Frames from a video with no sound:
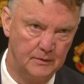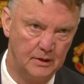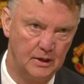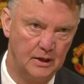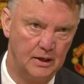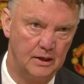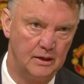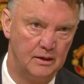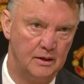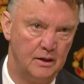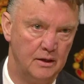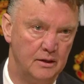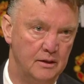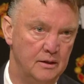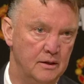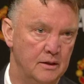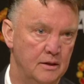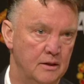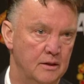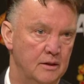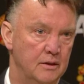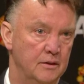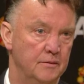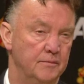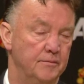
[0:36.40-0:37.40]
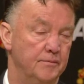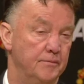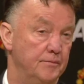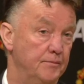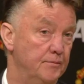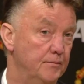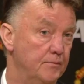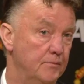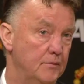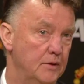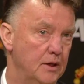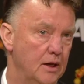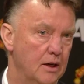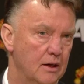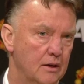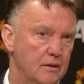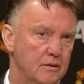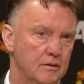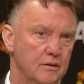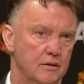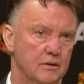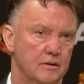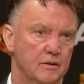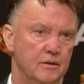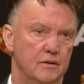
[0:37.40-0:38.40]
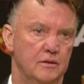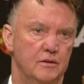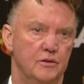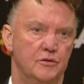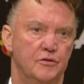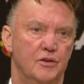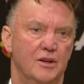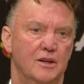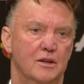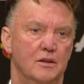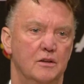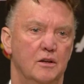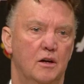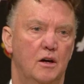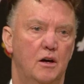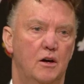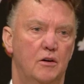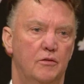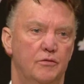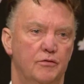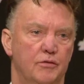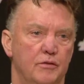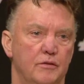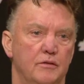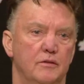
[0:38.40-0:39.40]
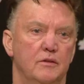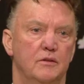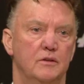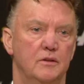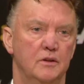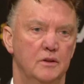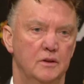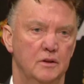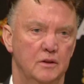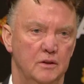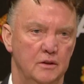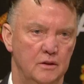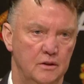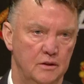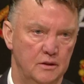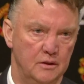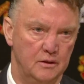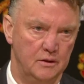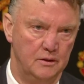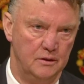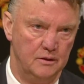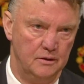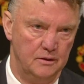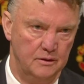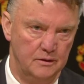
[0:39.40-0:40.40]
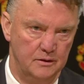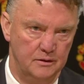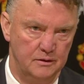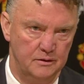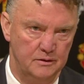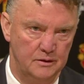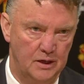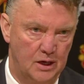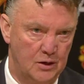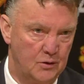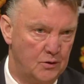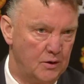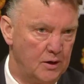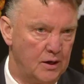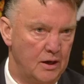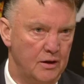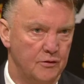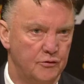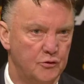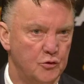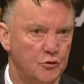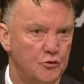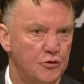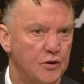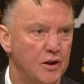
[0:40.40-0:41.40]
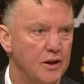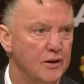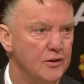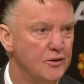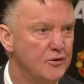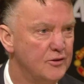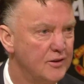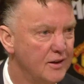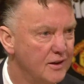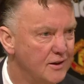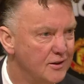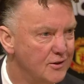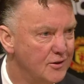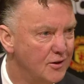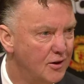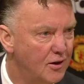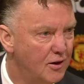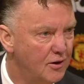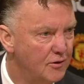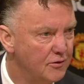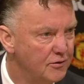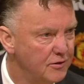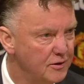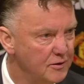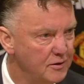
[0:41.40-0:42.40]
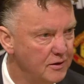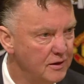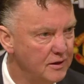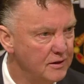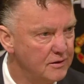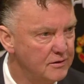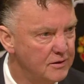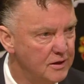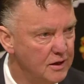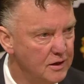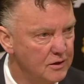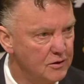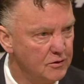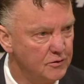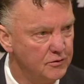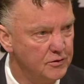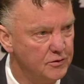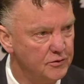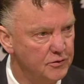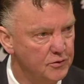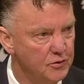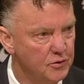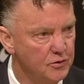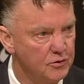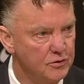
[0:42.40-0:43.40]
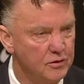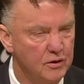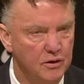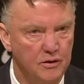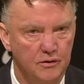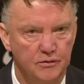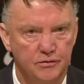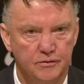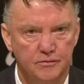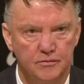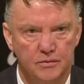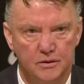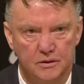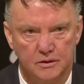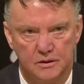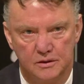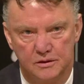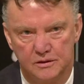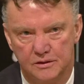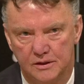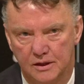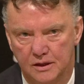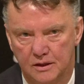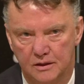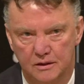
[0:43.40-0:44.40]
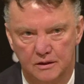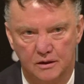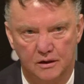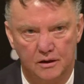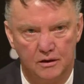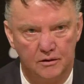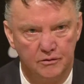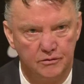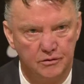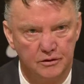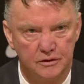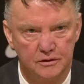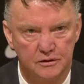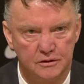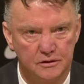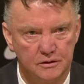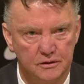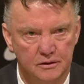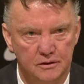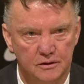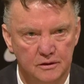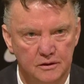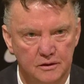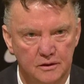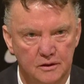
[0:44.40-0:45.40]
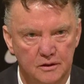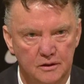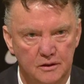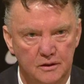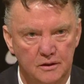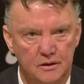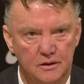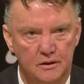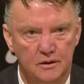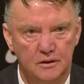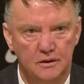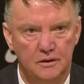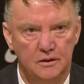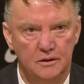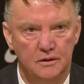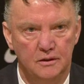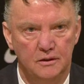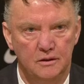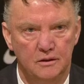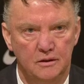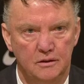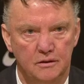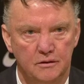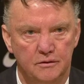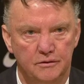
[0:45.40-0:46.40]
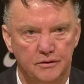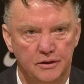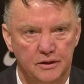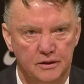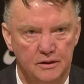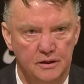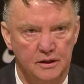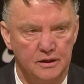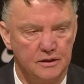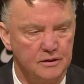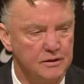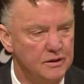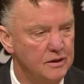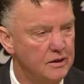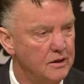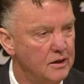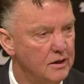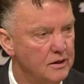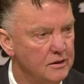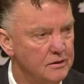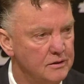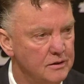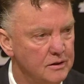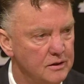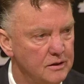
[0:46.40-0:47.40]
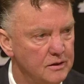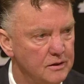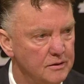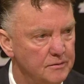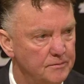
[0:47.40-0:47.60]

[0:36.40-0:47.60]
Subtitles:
And then, the second half. Now I have to say the second half instead of the first half, but the second half was fantastic, I think.